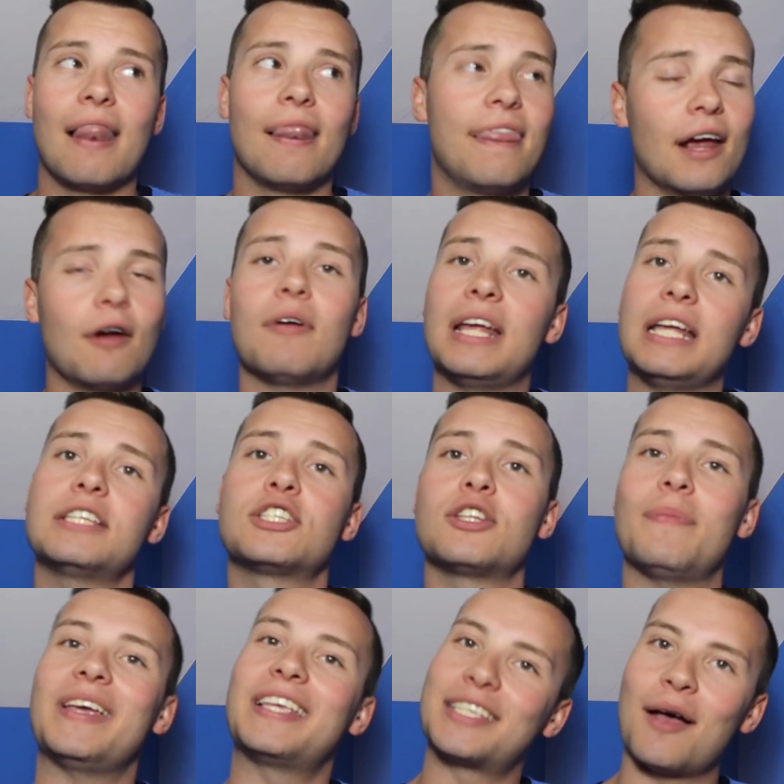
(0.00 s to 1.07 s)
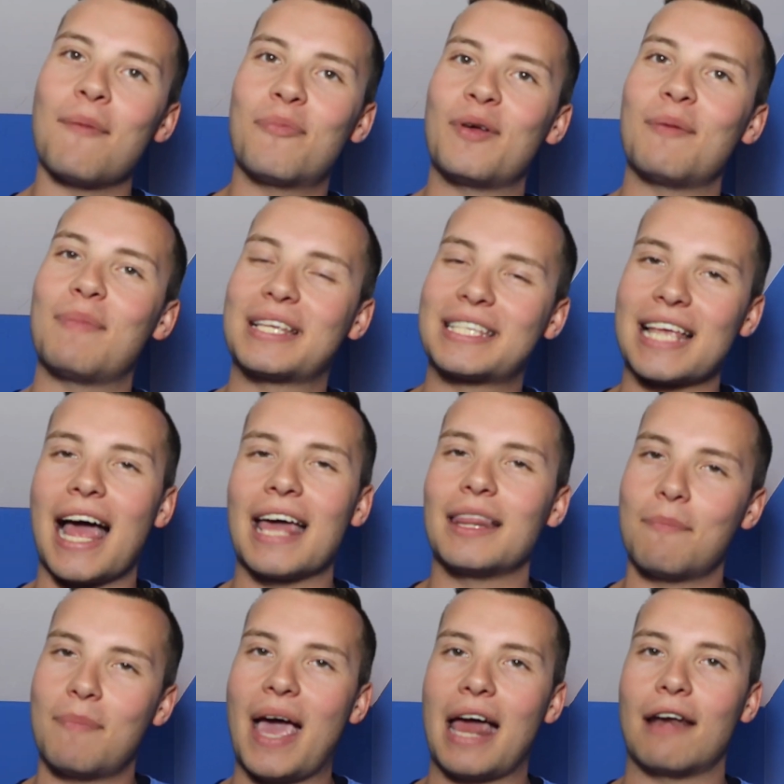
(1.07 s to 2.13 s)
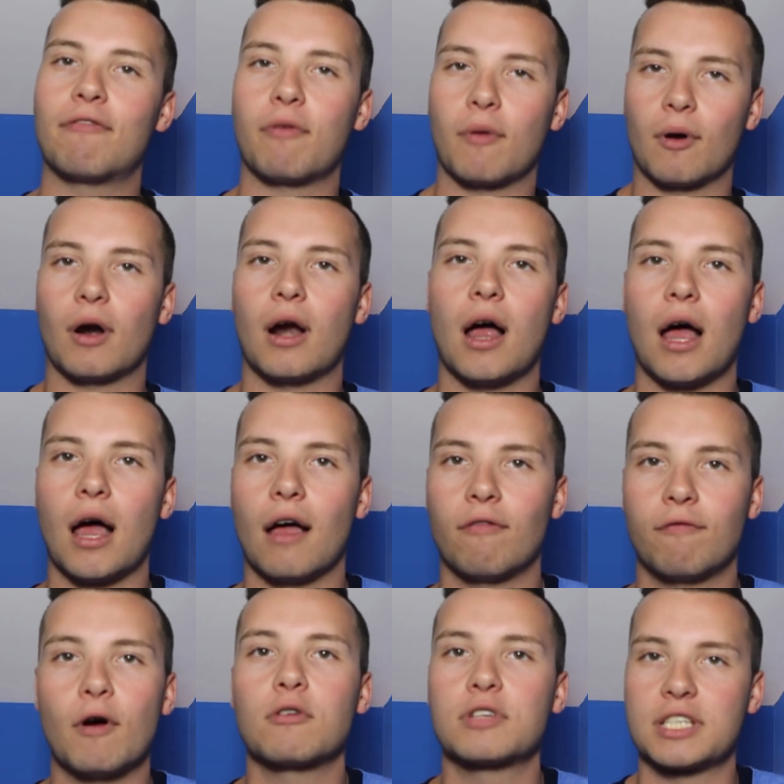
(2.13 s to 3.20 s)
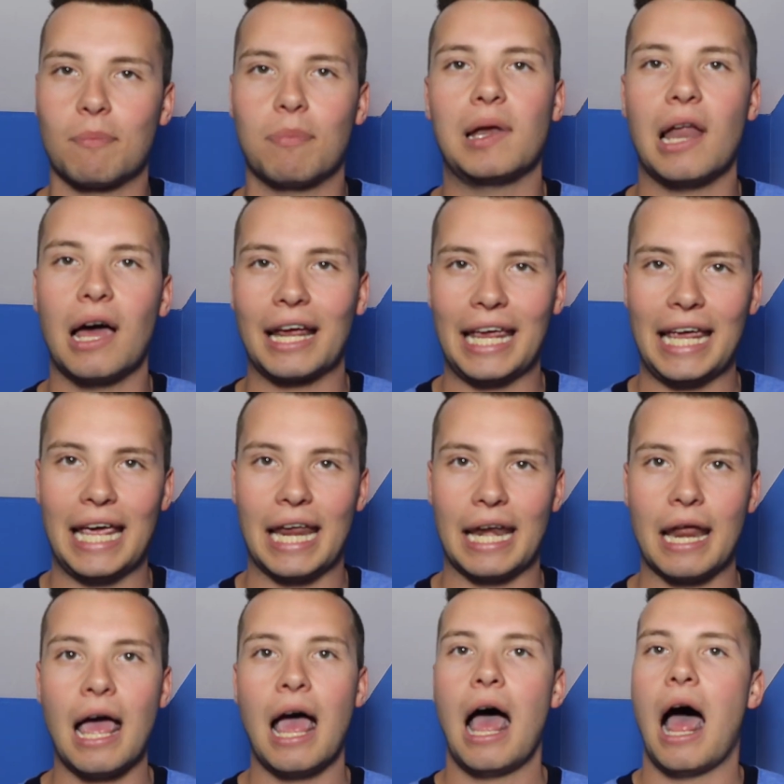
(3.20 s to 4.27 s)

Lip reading: There needs to be something beside the bed for folks to plug in.